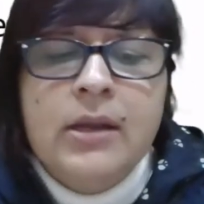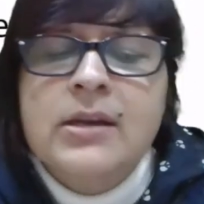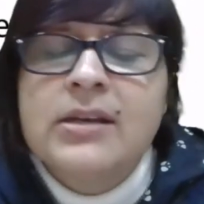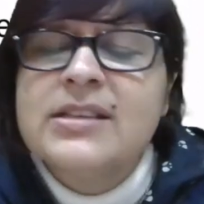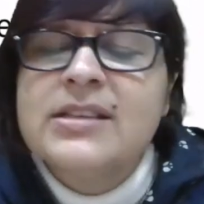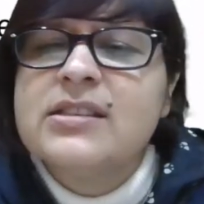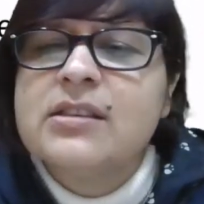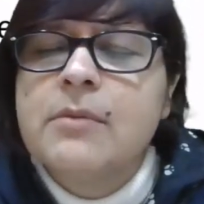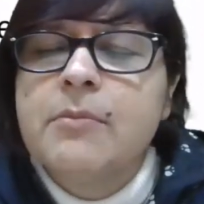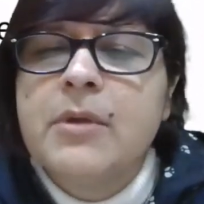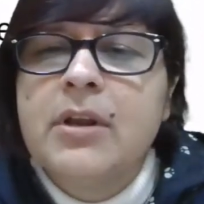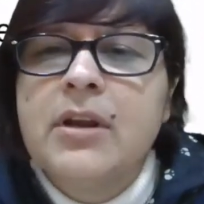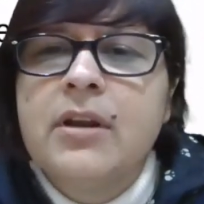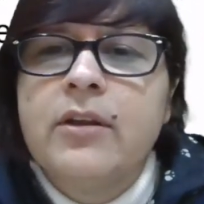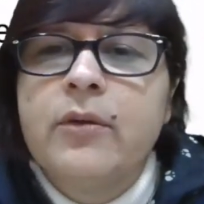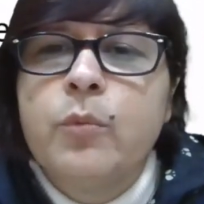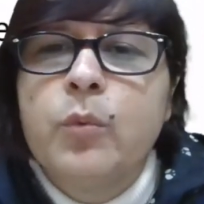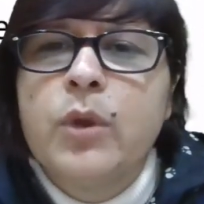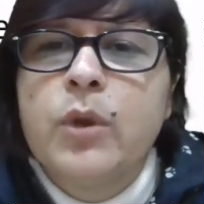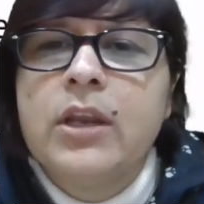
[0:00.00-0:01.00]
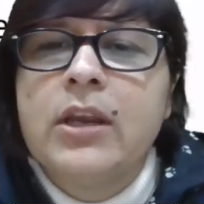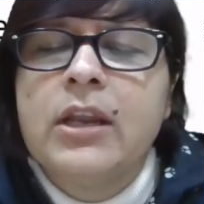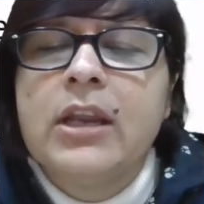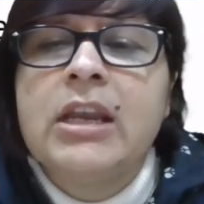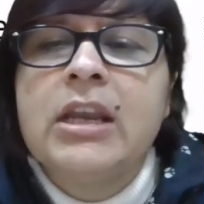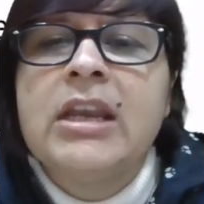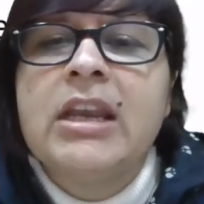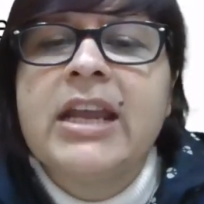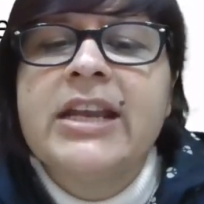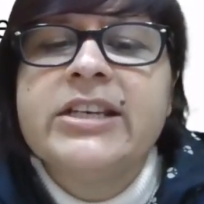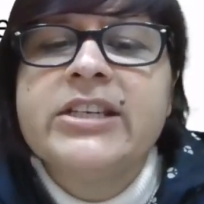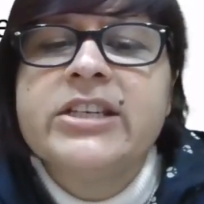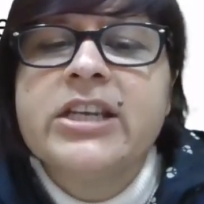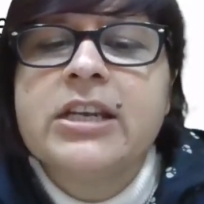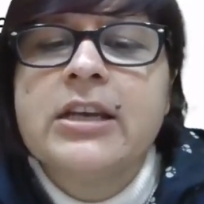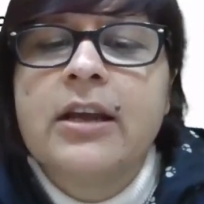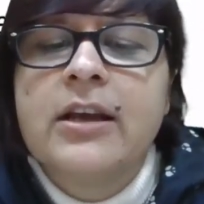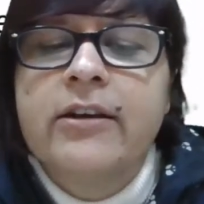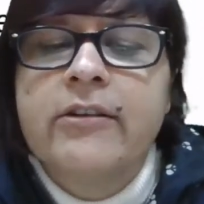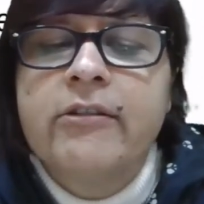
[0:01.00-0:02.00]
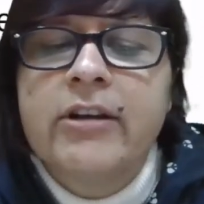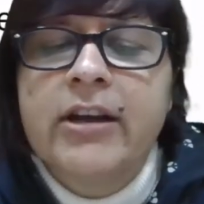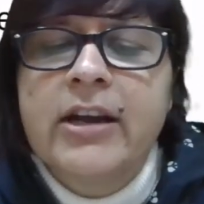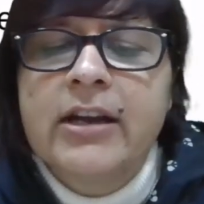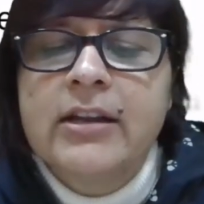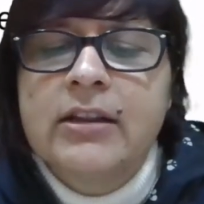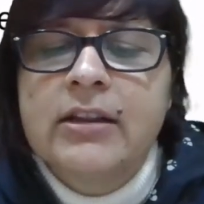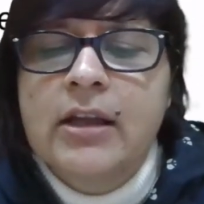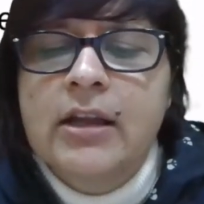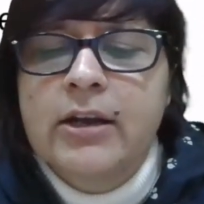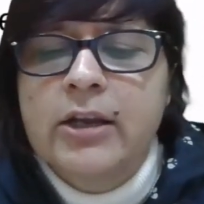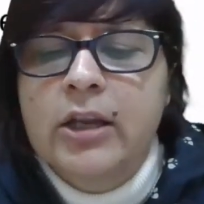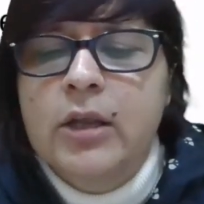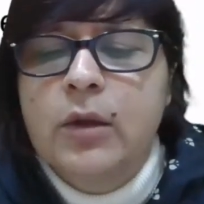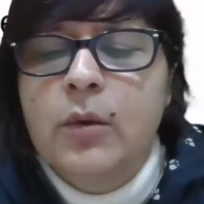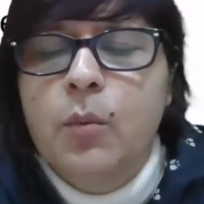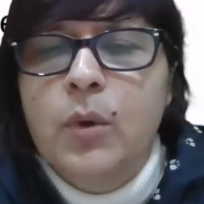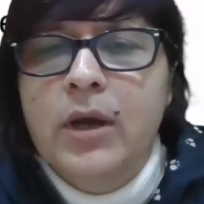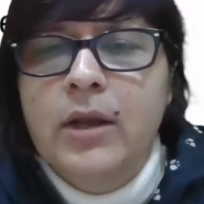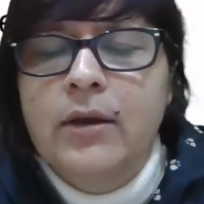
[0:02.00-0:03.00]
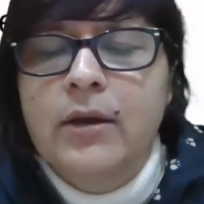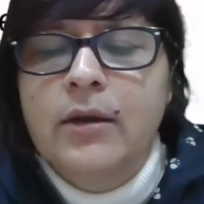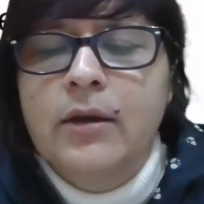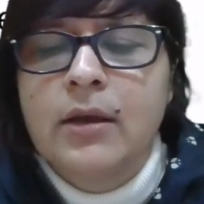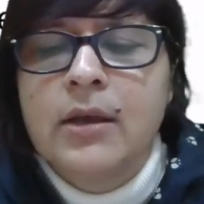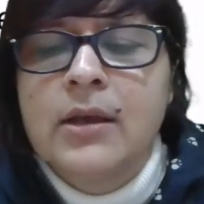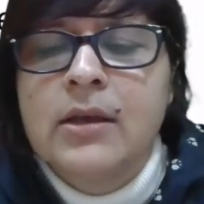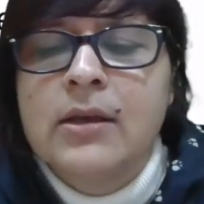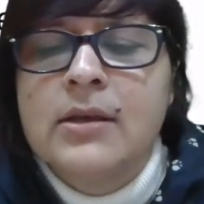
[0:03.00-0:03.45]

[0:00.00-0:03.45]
In a similar vein, in 1931,